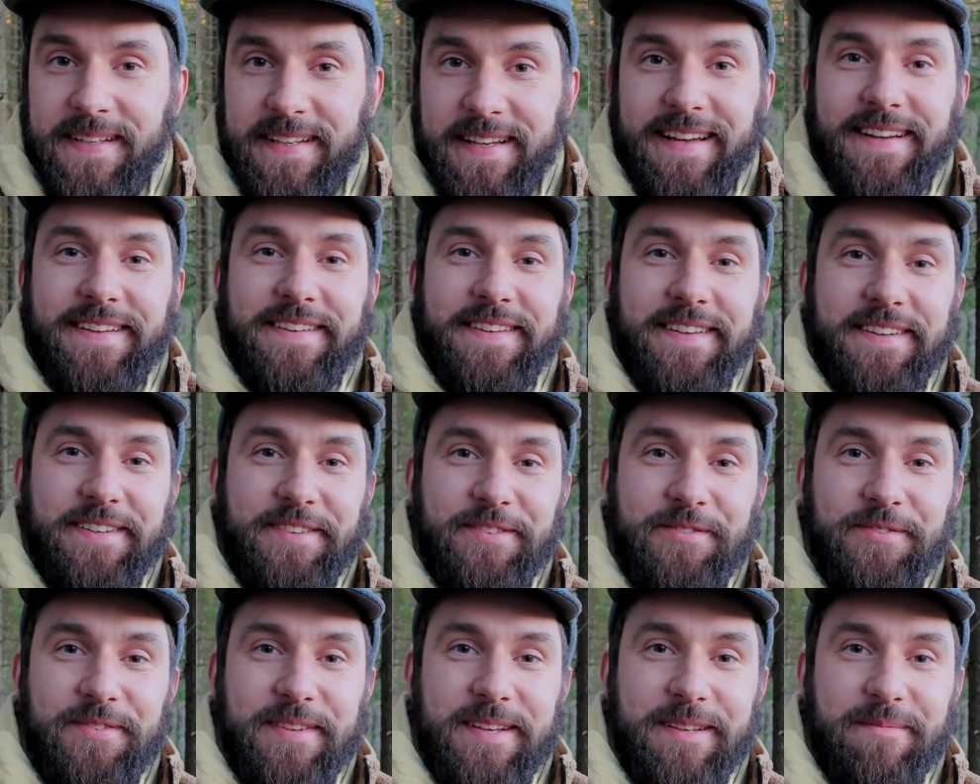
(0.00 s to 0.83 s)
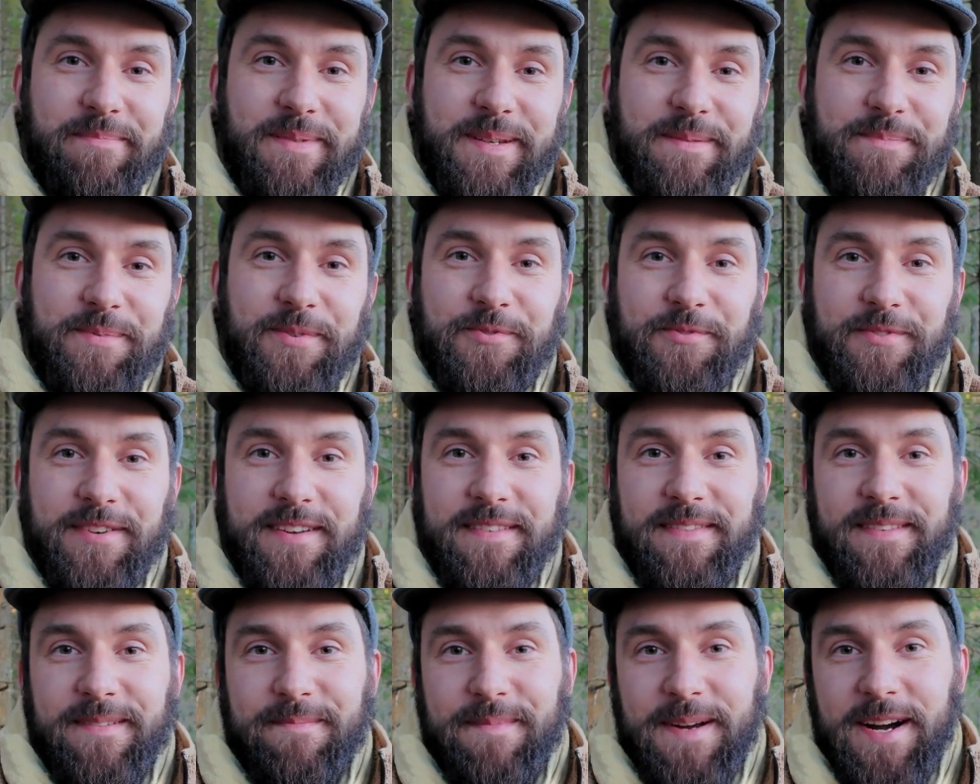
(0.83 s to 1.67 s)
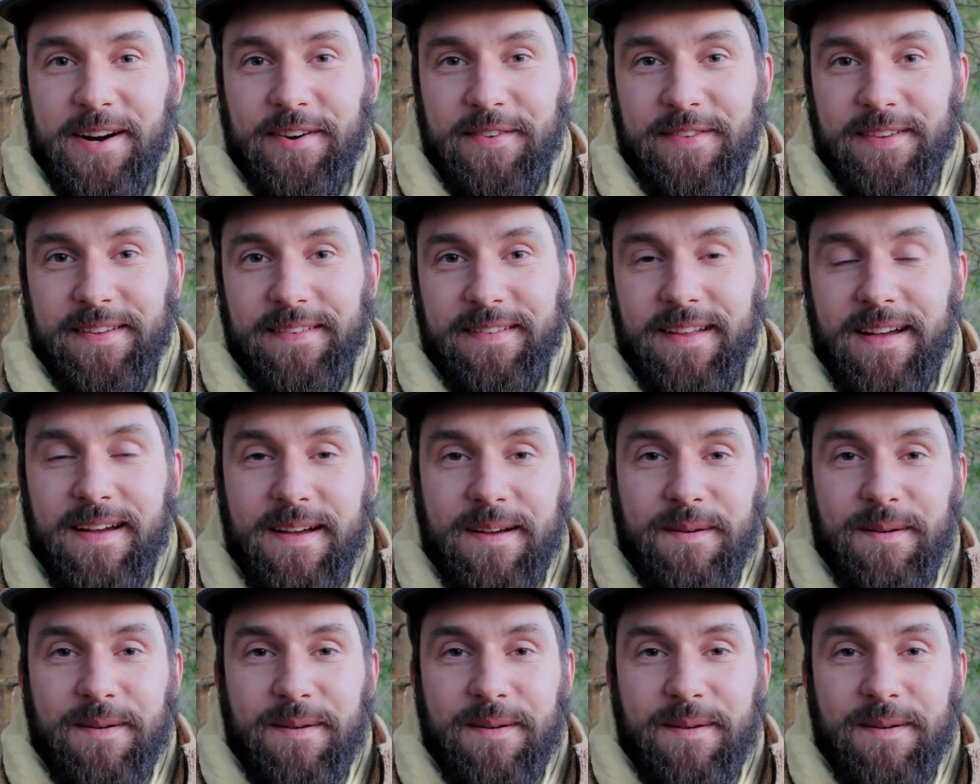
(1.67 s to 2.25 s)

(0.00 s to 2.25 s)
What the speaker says: and I knew that people run the marathon,